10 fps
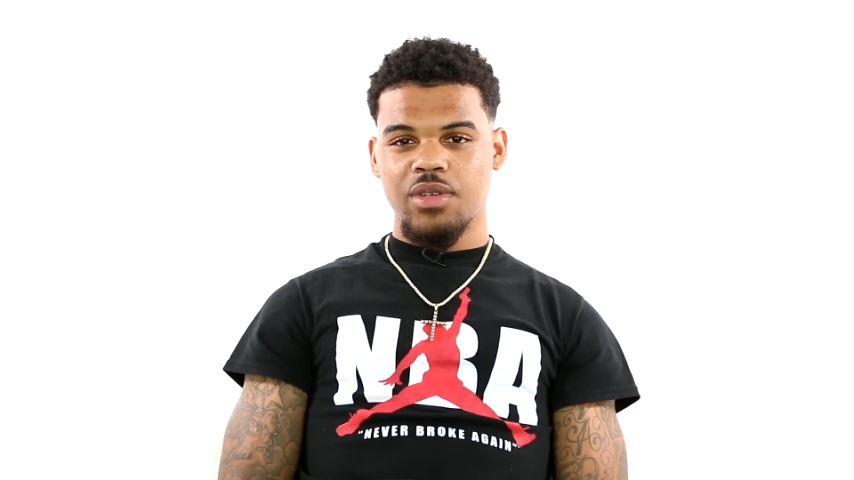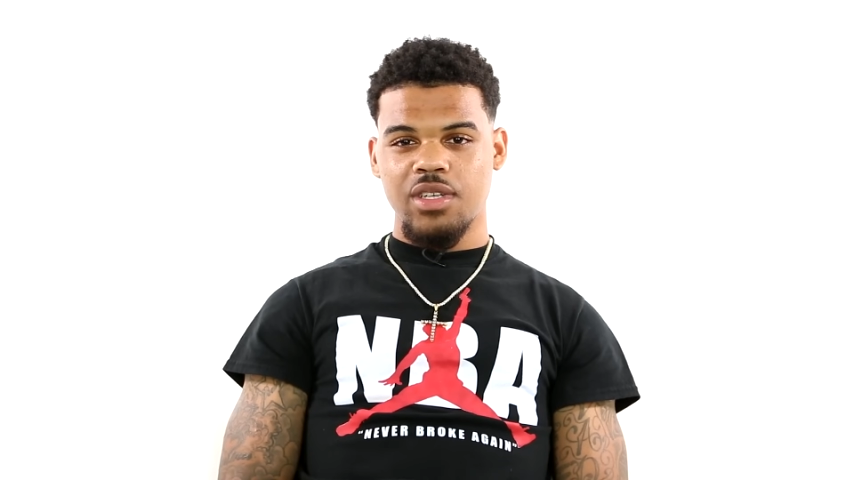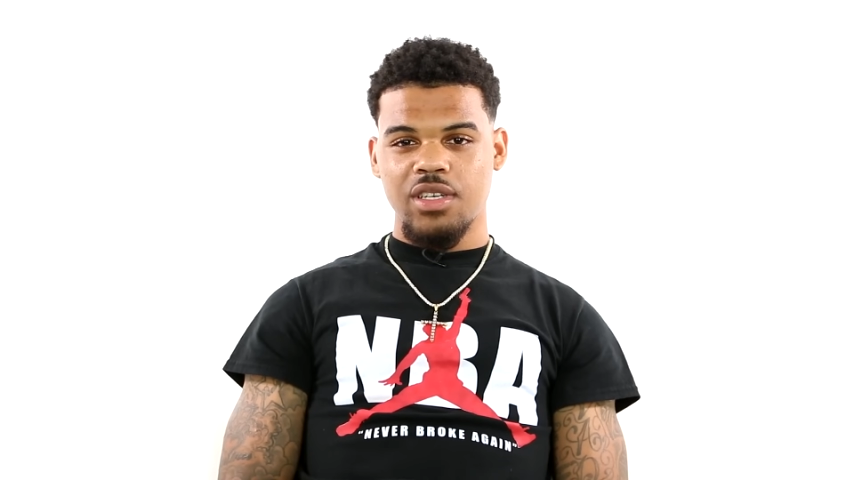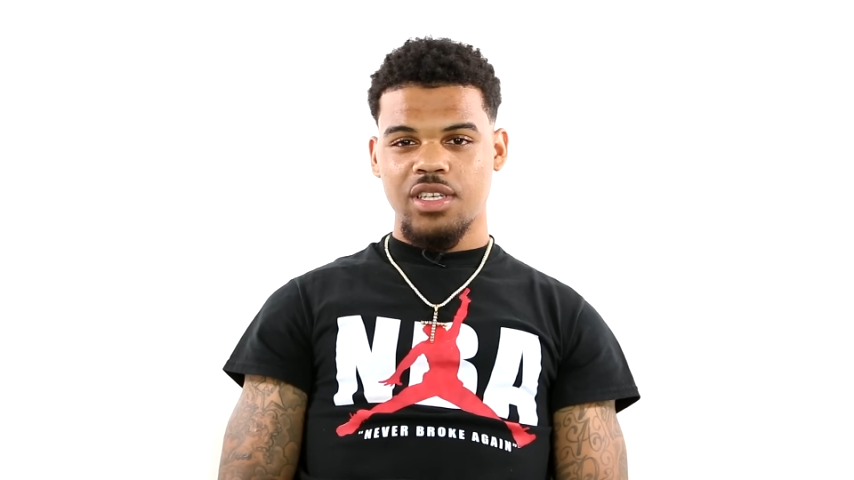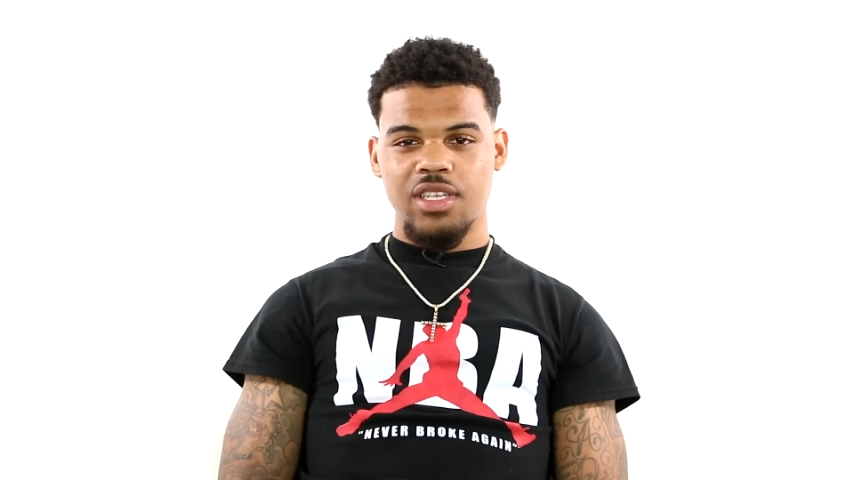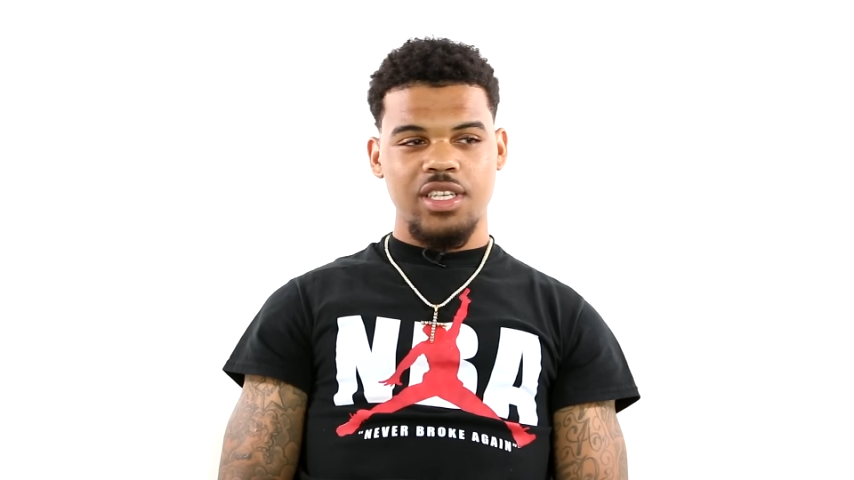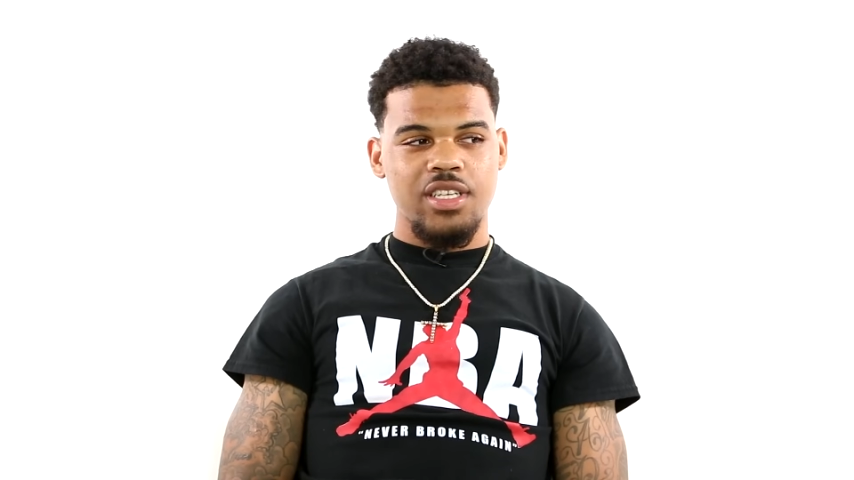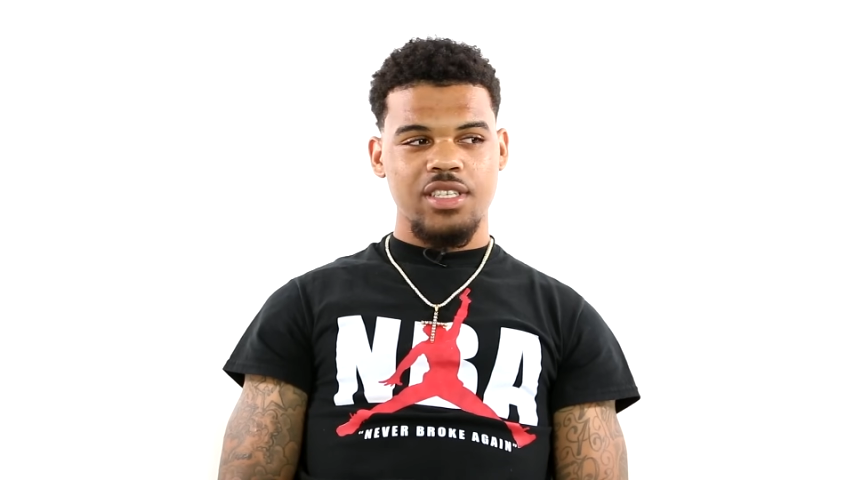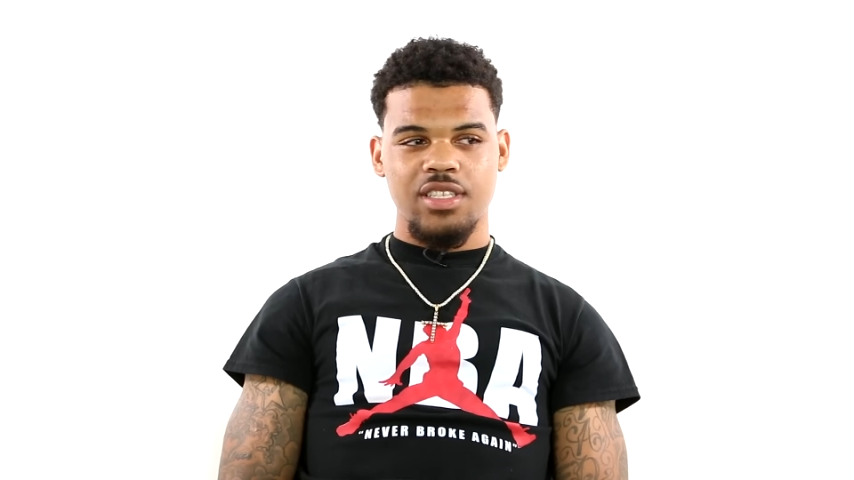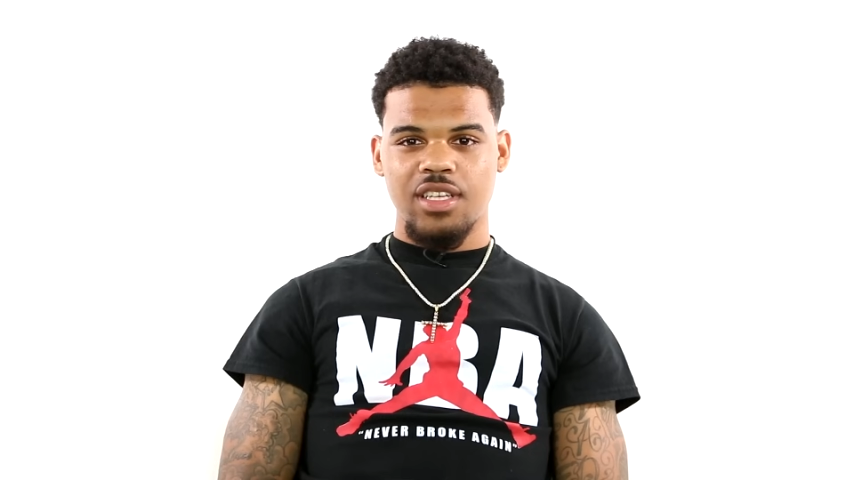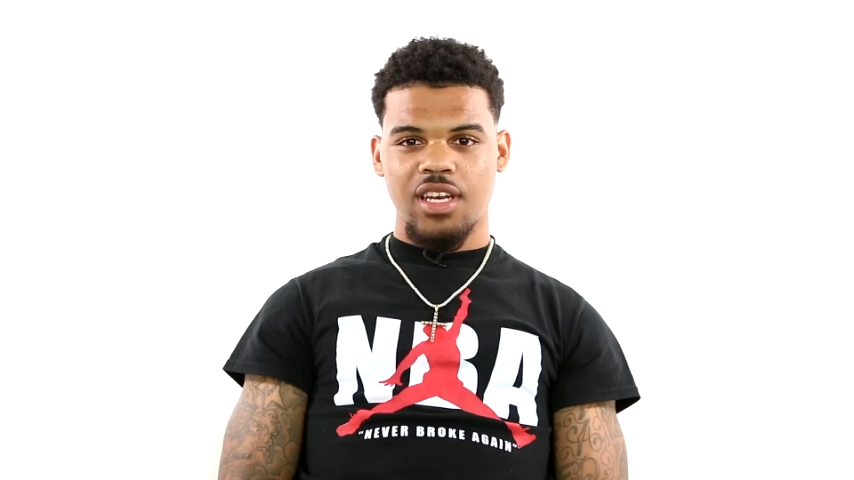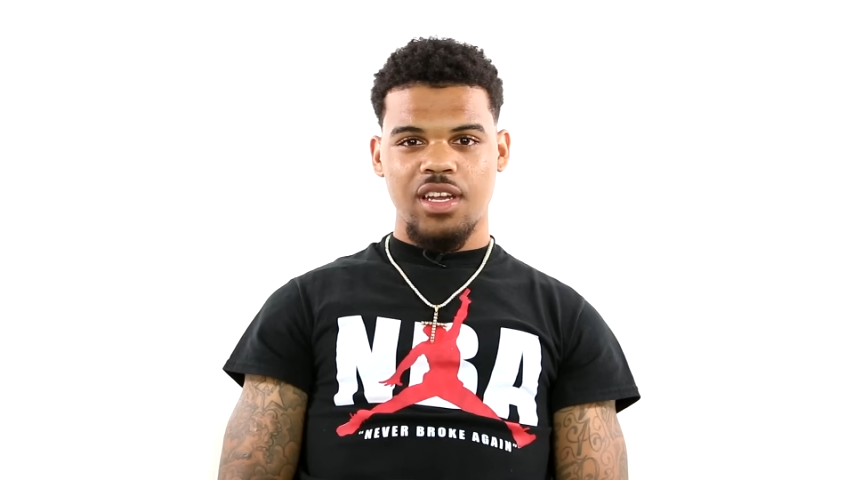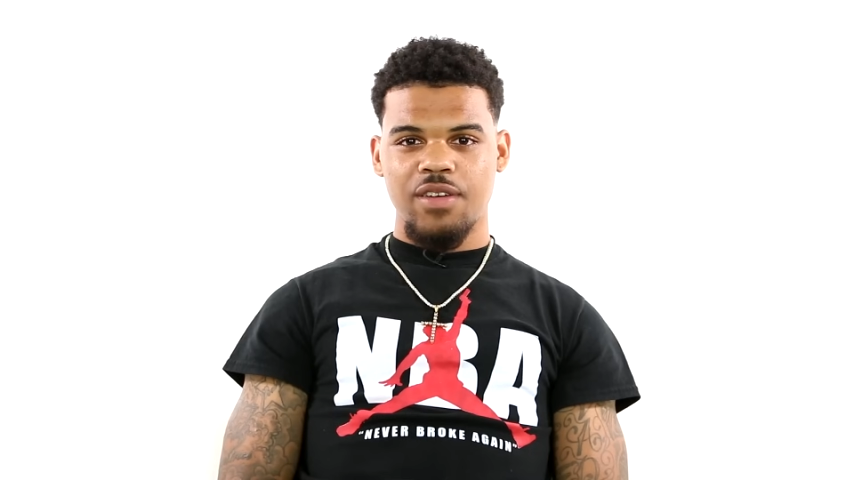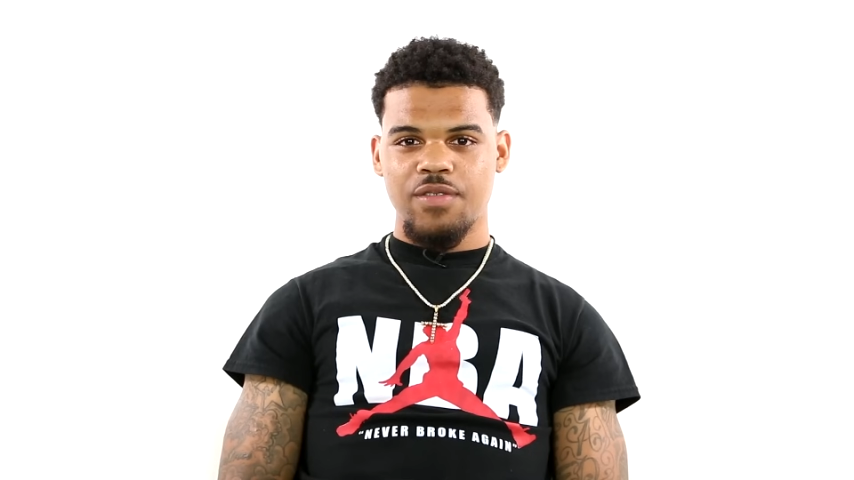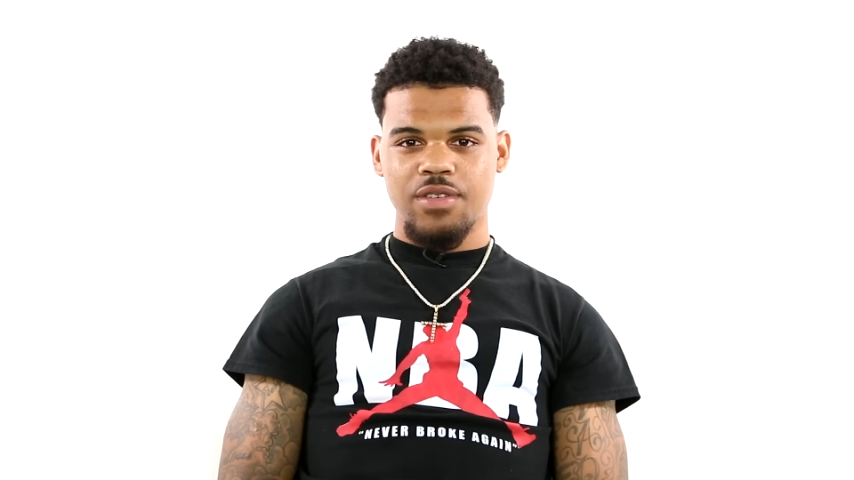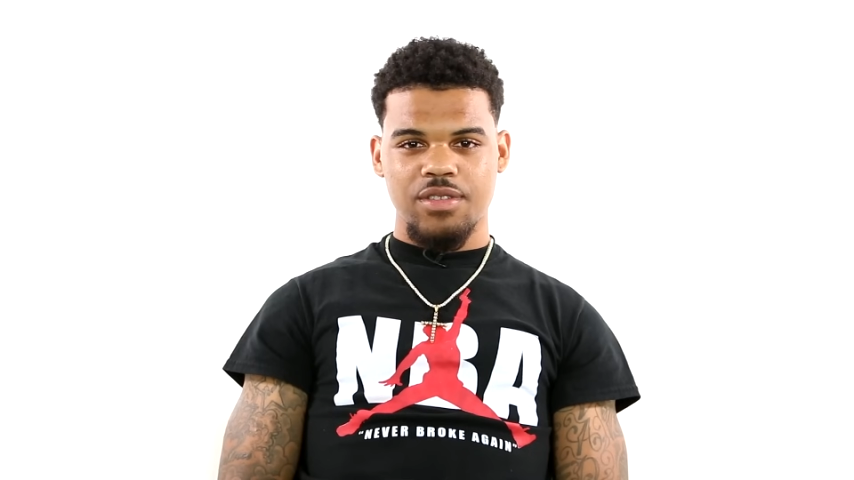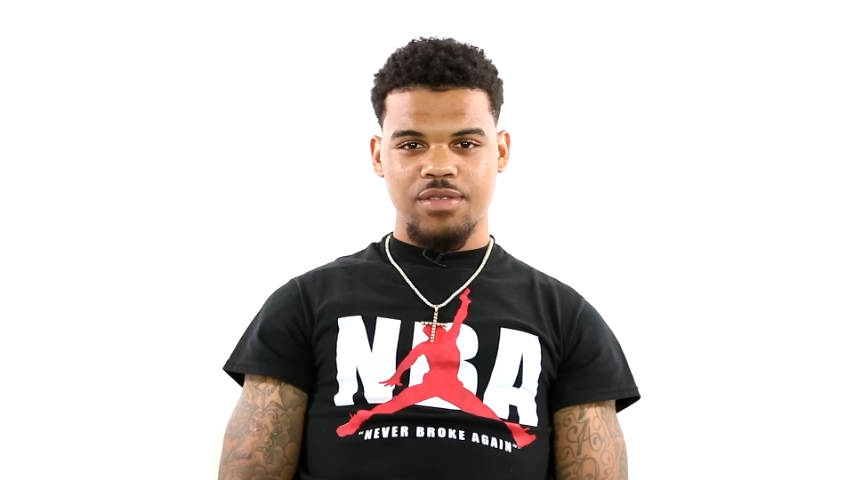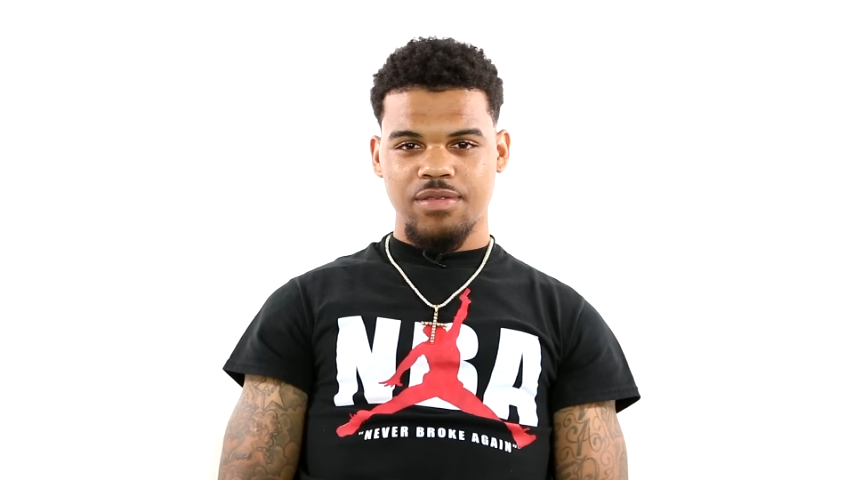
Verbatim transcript: He now, loved it. He loved it.